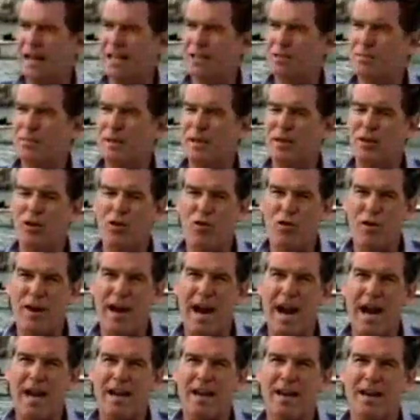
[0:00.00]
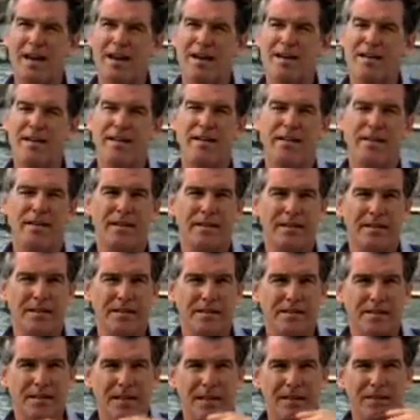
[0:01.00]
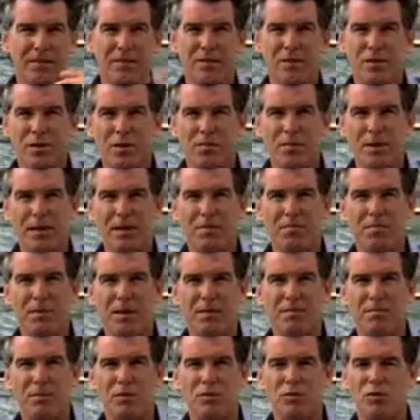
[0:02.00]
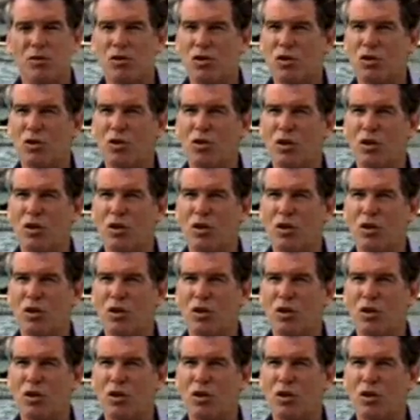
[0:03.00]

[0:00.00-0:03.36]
that has been created and given so many people